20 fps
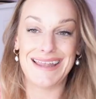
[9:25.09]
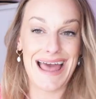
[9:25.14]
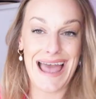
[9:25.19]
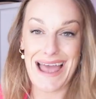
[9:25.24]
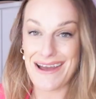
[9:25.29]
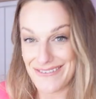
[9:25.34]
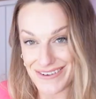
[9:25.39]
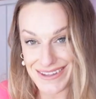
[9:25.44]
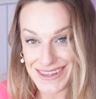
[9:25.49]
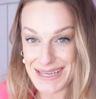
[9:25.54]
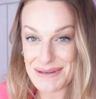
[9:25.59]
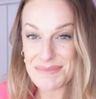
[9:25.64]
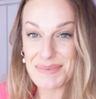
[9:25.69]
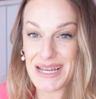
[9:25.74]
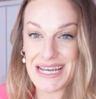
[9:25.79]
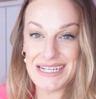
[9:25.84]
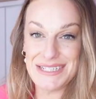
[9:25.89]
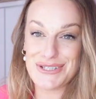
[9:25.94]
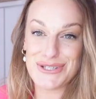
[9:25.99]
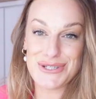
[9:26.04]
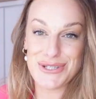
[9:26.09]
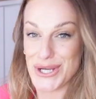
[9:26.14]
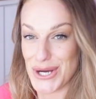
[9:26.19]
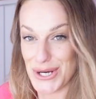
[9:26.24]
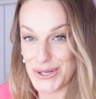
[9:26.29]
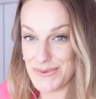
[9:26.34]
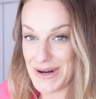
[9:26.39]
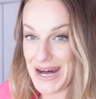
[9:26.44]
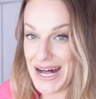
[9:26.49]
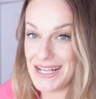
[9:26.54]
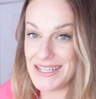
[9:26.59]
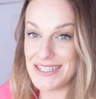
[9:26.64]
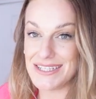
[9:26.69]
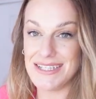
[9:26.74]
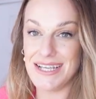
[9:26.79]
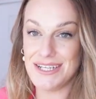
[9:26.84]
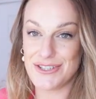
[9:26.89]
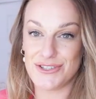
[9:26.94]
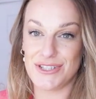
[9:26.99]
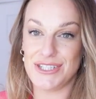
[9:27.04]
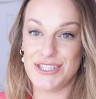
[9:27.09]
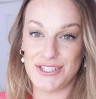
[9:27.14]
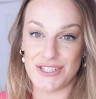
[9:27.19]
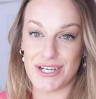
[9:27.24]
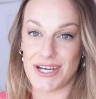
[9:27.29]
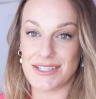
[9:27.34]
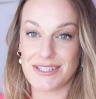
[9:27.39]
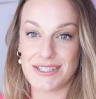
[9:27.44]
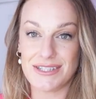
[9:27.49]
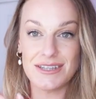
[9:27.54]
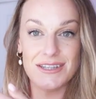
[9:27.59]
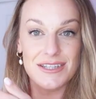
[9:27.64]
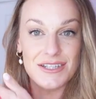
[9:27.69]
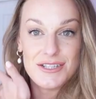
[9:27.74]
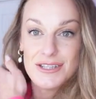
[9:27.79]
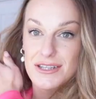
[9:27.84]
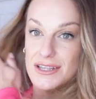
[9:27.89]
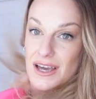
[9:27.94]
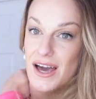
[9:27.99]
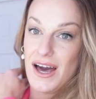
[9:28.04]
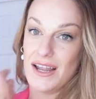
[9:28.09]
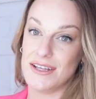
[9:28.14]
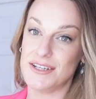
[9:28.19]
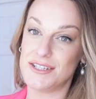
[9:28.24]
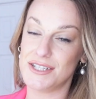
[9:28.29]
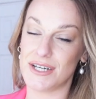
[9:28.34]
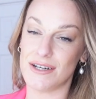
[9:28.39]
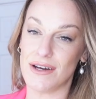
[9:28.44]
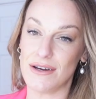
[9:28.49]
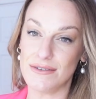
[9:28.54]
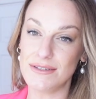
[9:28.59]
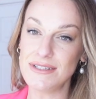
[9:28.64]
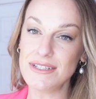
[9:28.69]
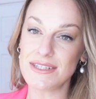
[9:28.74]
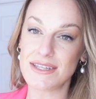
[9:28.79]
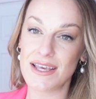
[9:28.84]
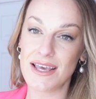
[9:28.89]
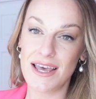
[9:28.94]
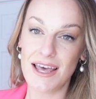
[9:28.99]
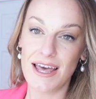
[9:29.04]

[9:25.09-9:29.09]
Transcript: Everything blends so well. It's literally just the colour tones.